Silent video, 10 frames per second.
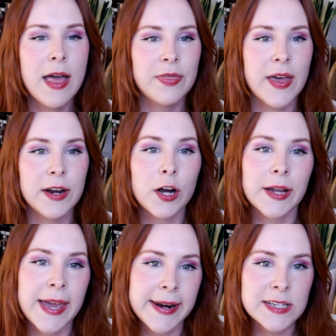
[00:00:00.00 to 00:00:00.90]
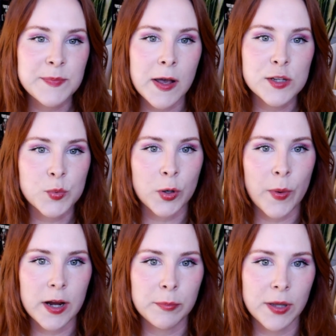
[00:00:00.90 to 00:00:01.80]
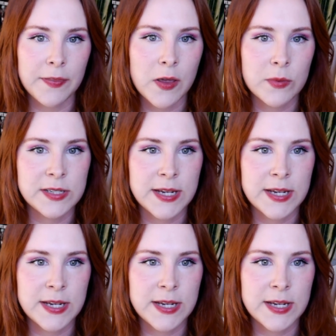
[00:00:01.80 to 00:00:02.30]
Then Arcana spells require blood that was